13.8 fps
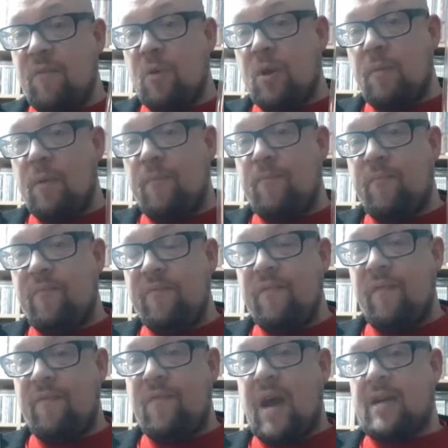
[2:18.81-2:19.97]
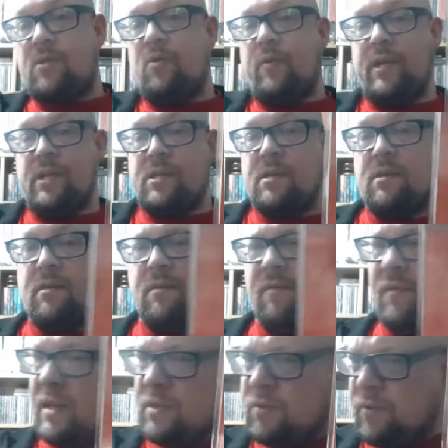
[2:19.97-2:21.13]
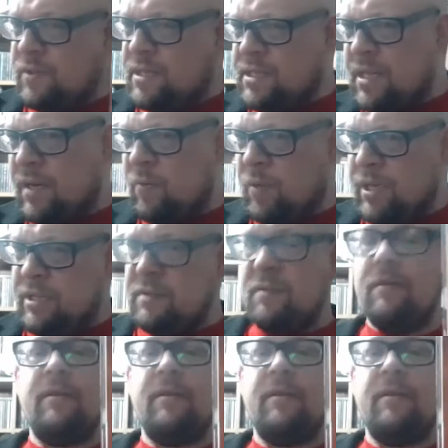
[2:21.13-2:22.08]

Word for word: a couple of factoids factoids, is that a word?